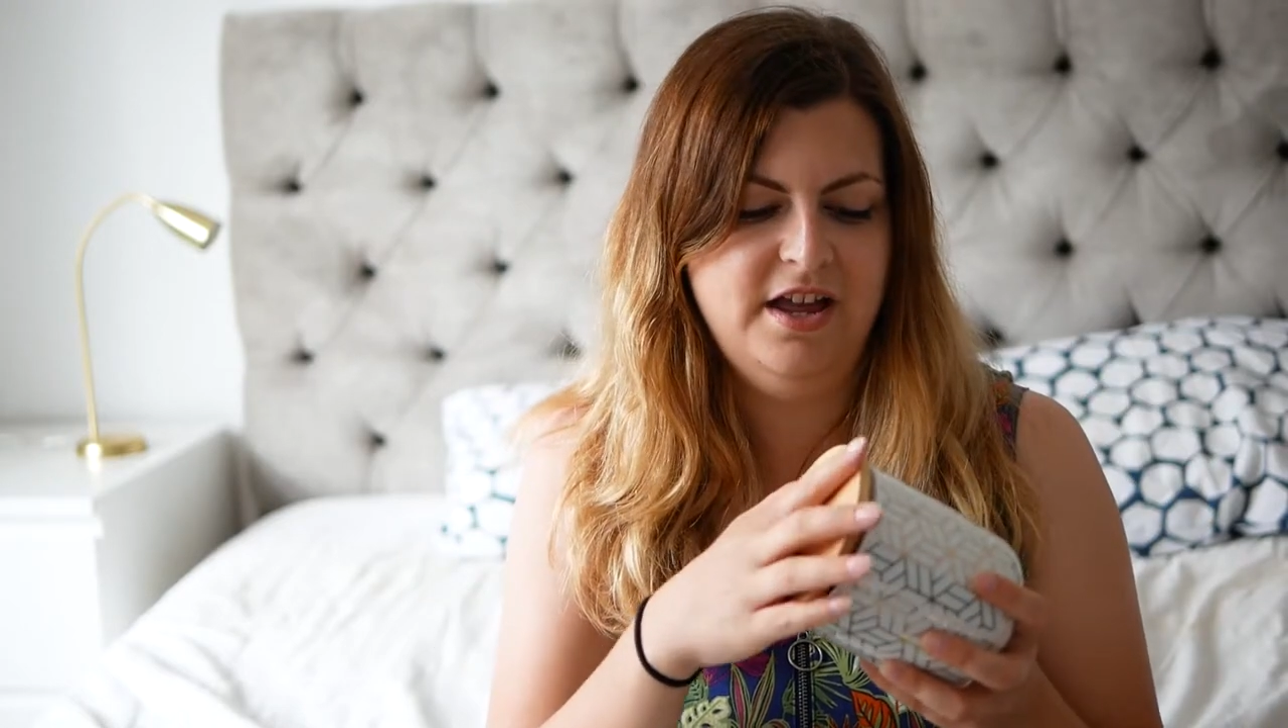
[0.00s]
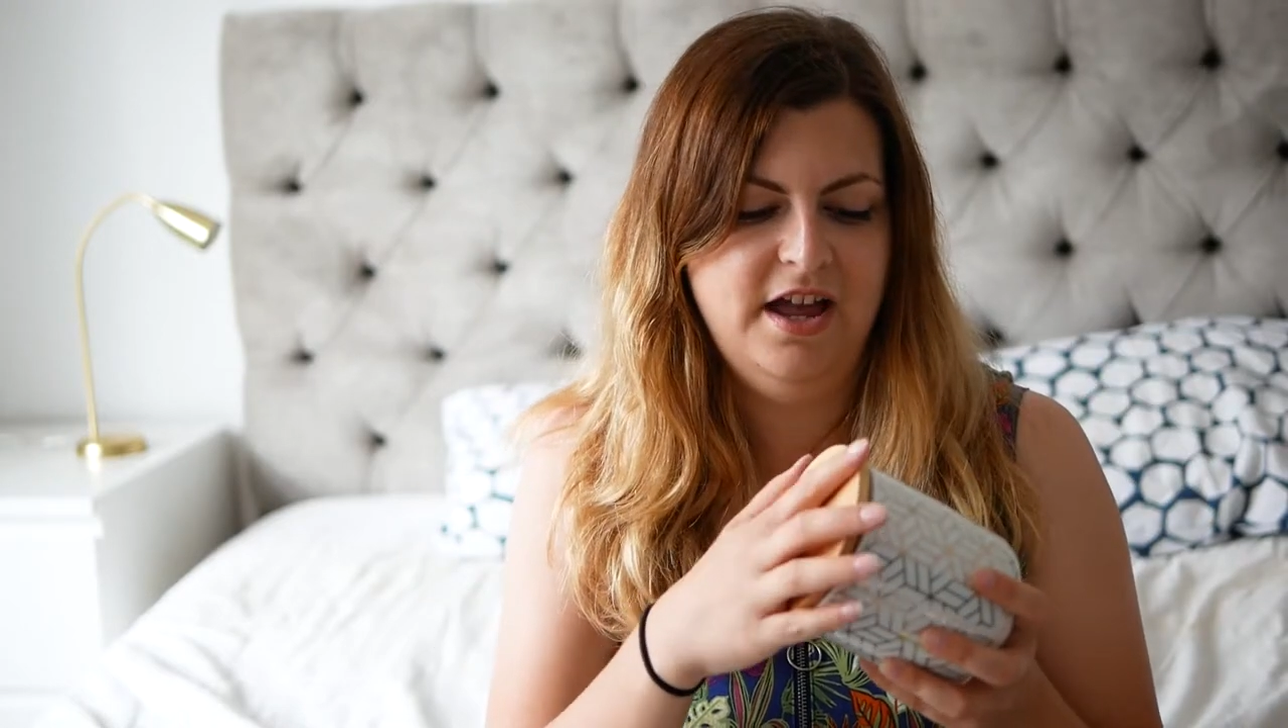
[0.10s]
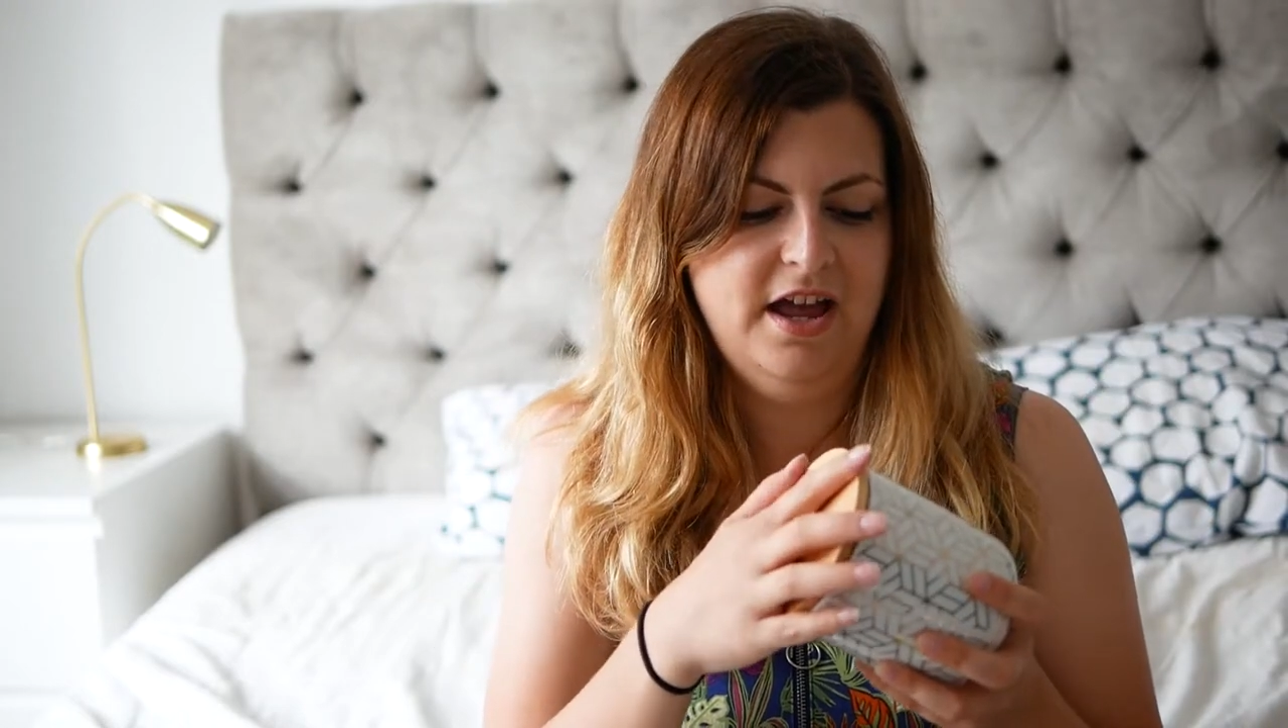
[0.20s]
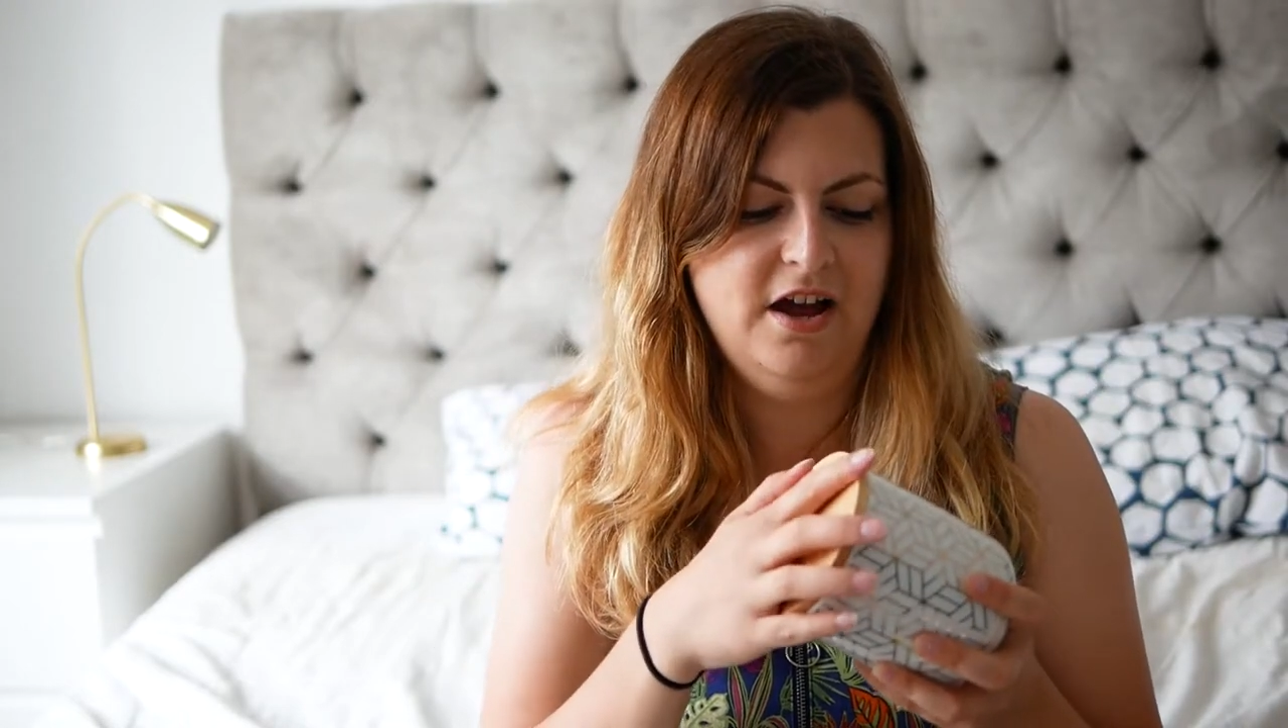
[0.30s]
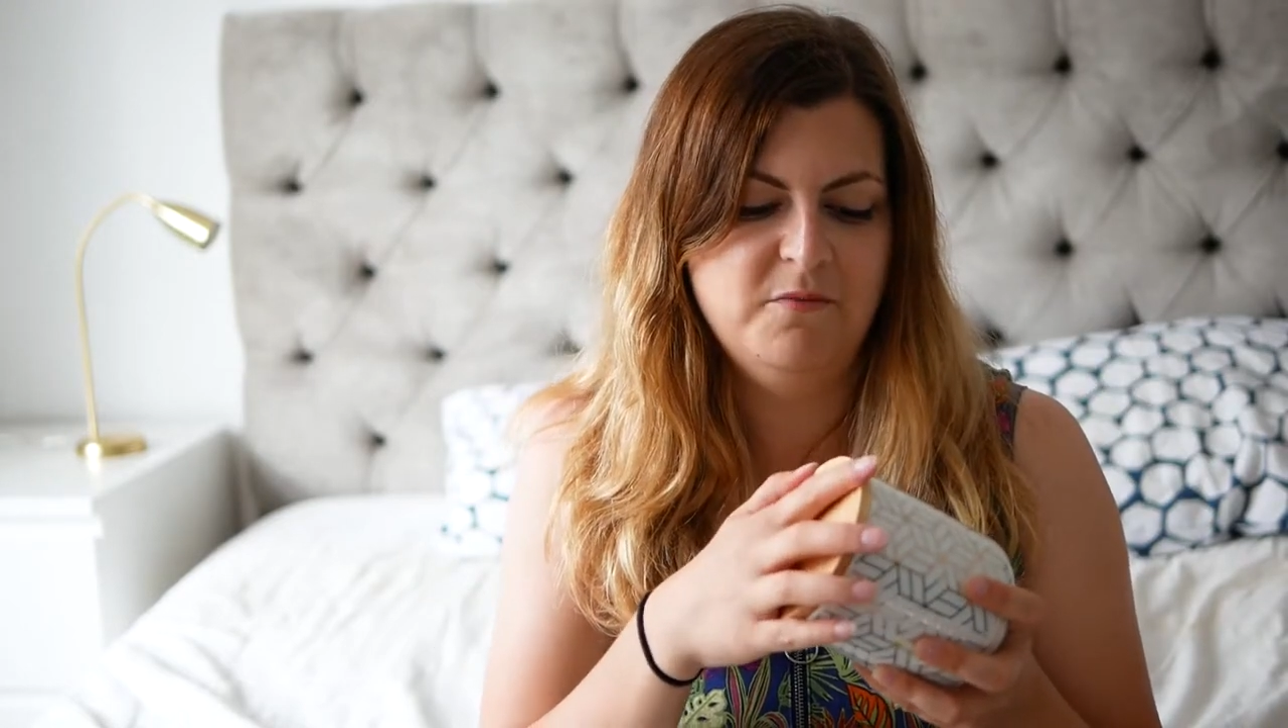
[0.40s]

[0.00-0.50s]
there.